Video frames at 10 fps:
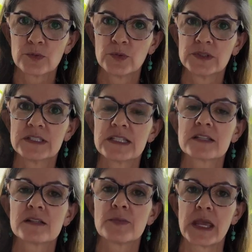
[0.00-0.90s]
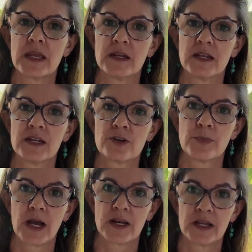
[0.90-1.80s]
will dissipate in your
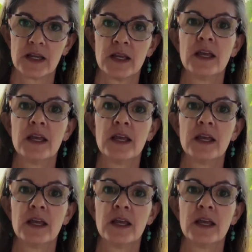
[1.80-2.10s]
body,